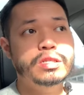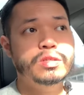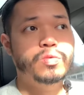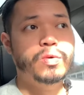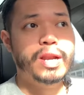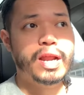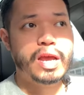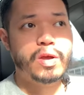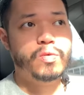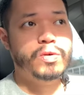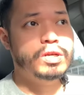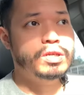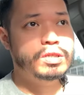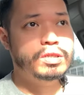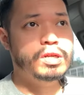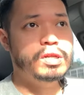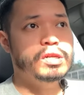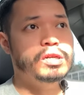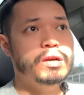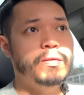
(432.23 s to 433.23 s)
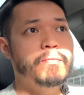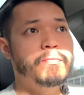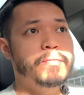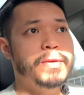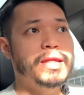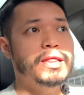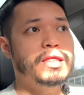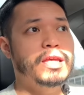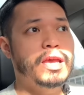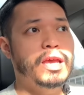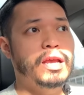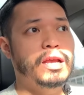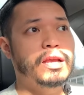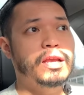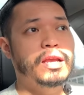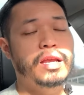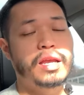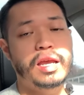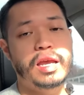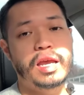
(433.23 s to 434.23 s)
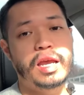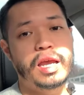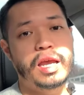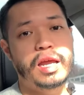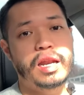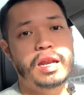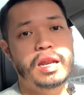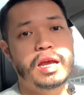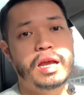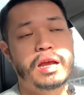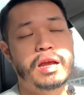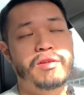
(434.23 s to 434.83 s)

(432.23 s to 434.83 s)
when I was still competing in uh,